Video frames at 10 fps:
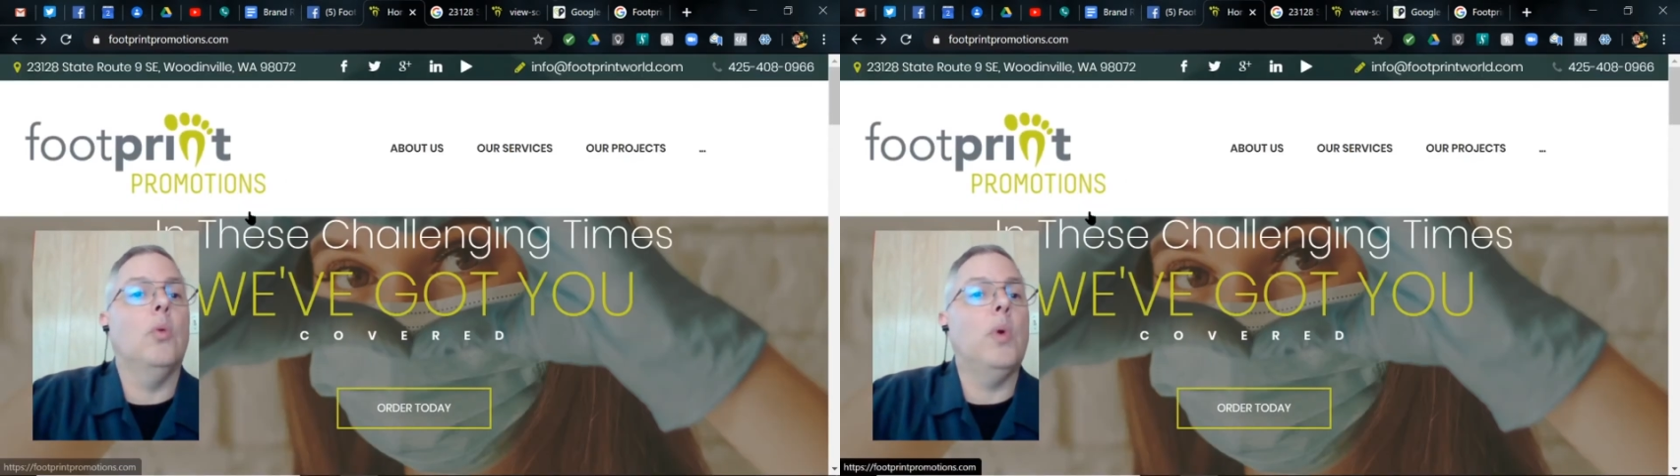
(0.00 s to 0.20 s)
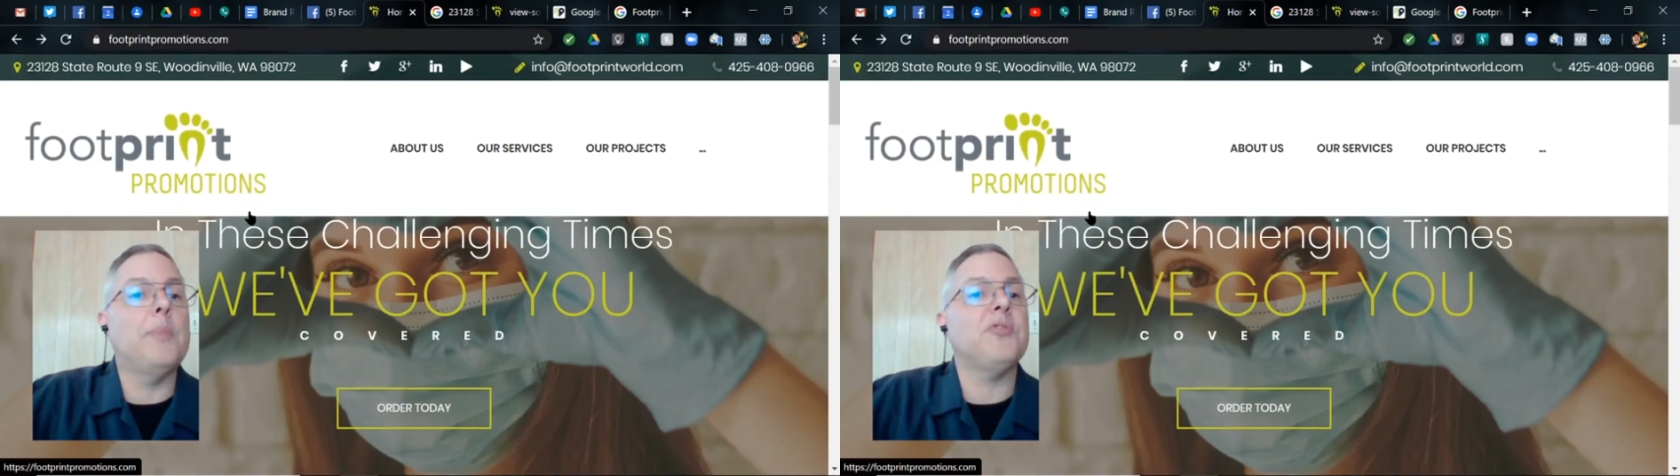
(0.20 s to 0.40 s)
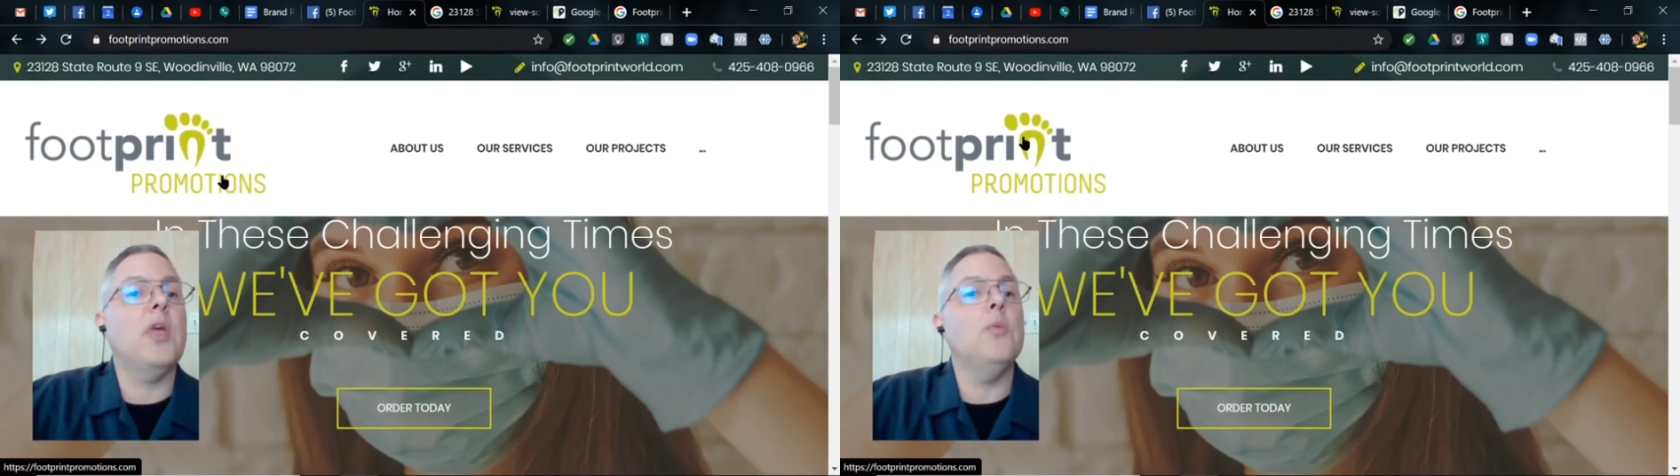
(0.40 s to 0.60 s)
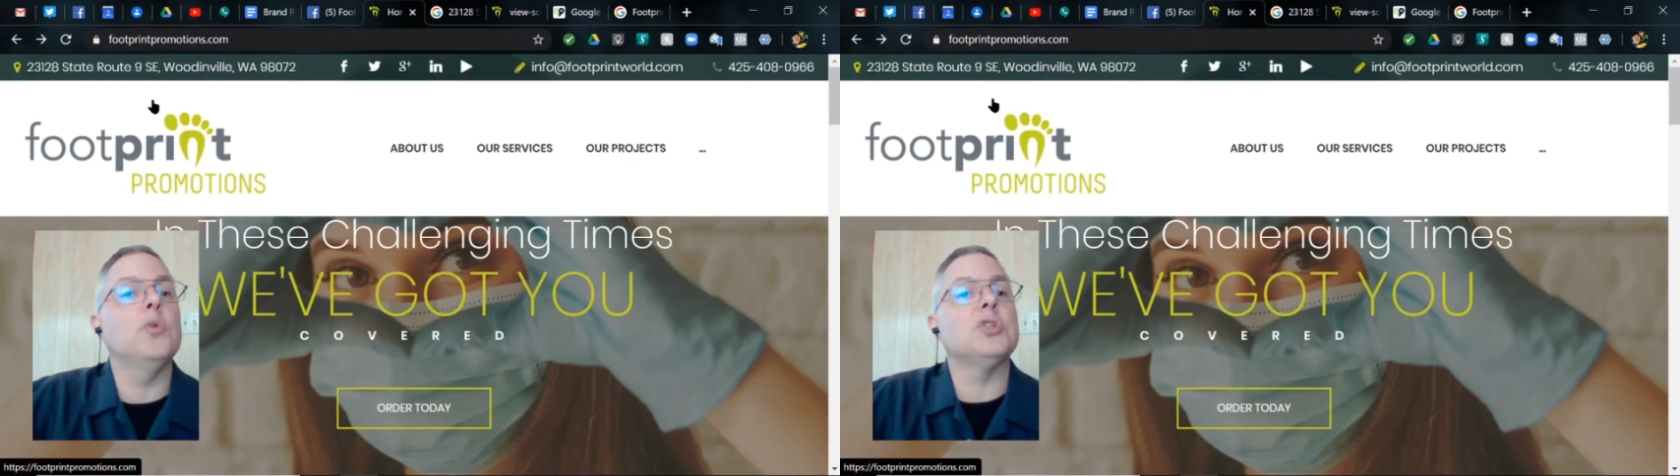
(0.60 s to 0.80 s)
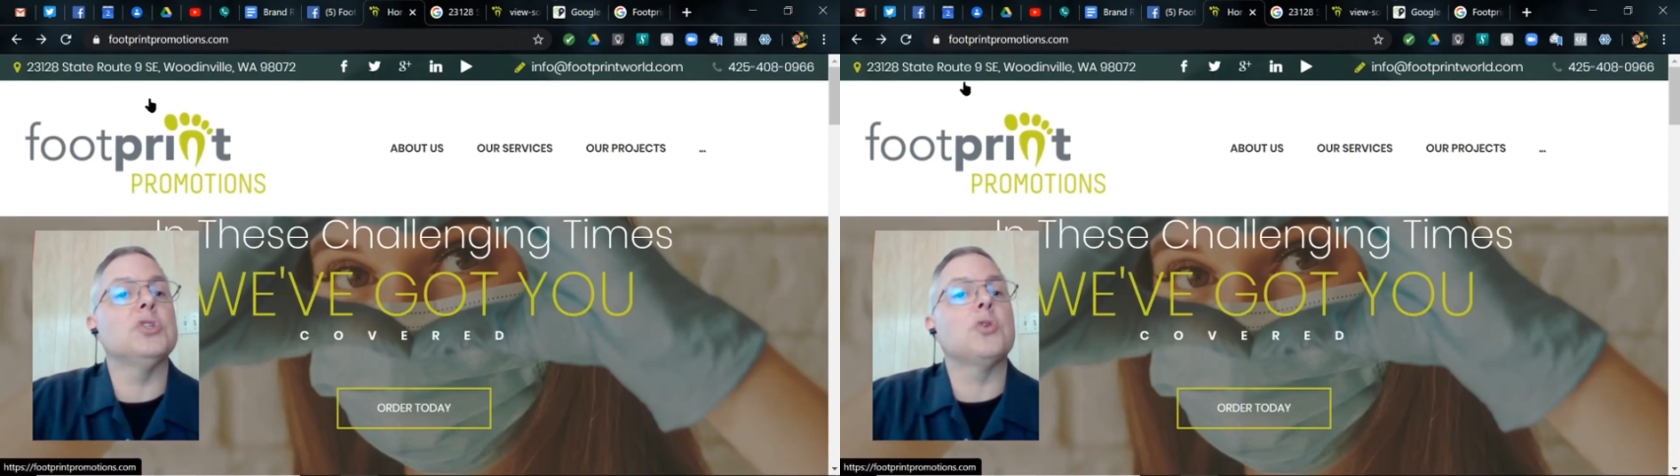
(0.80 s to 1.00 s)
website,
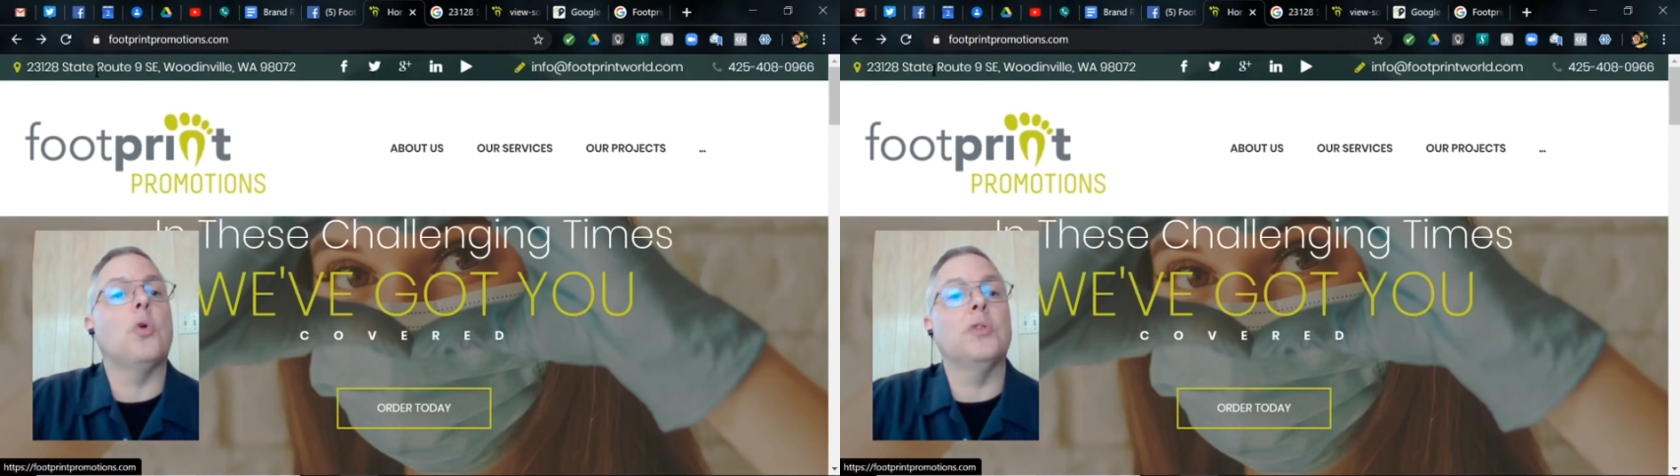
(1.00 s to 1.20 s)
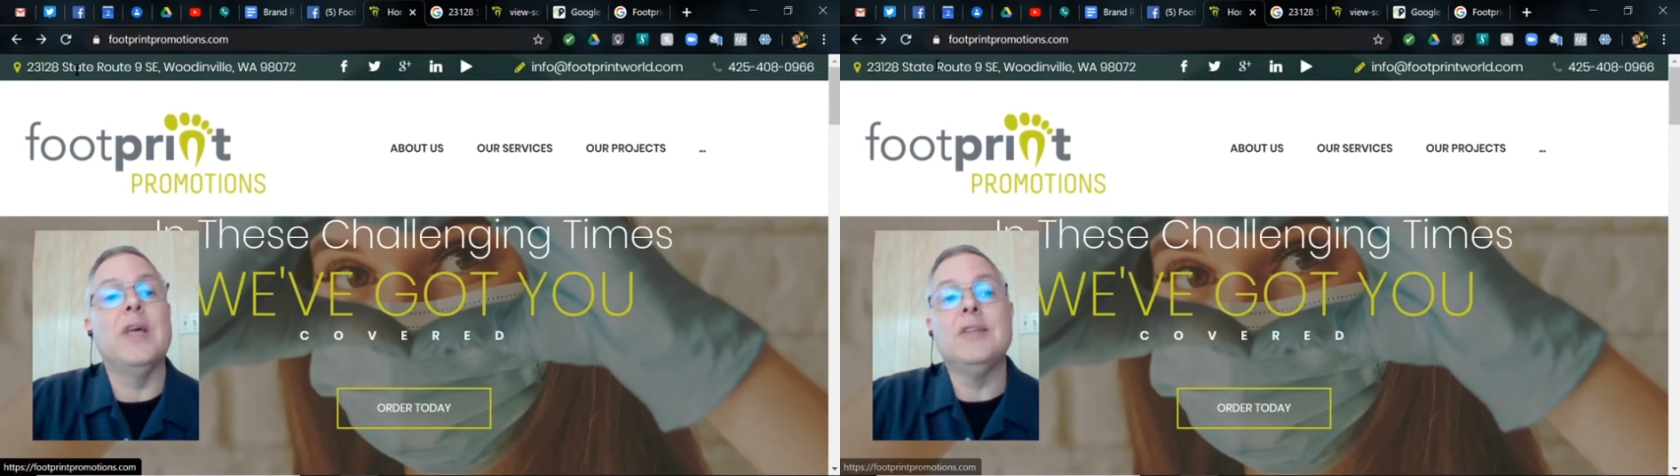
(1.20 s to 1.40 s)
which is called